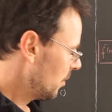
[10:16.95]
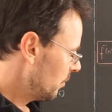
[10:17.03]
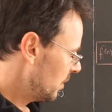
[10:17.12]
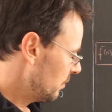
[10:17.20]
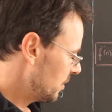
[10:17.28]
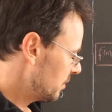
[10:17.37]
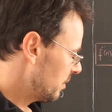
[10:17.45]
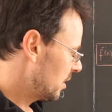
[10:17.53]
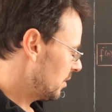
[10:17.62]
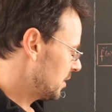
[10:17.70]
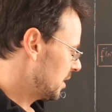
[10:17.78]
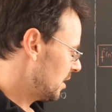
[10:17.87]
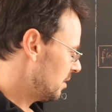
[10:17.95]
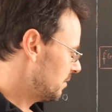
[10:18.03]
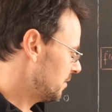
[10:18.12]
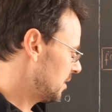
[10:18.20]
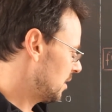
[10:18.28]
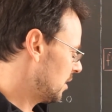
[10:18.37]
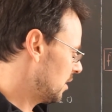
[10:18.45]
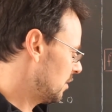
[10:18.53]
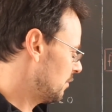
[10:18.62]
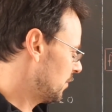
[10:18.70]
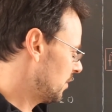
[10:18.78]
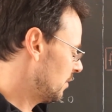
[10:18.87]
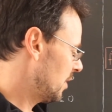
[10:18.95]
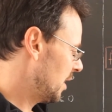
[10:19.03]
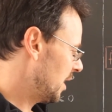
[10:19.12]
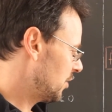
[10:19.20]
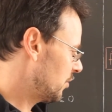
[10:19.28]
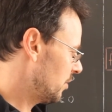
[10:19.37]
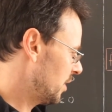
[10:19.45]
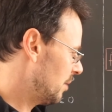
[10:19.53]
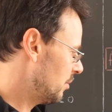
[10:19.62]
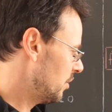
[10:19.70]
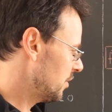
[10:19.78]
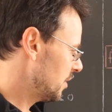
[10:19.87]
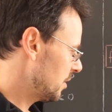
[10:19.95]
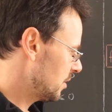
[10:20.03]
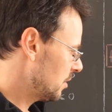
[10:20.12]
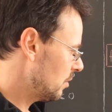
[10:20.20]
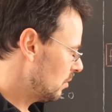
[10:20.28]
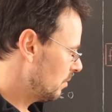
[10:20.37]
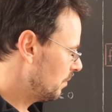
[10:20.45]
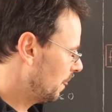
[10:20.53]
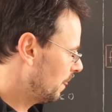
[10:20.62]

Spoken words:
we restrict ourselves to the natural numbers. So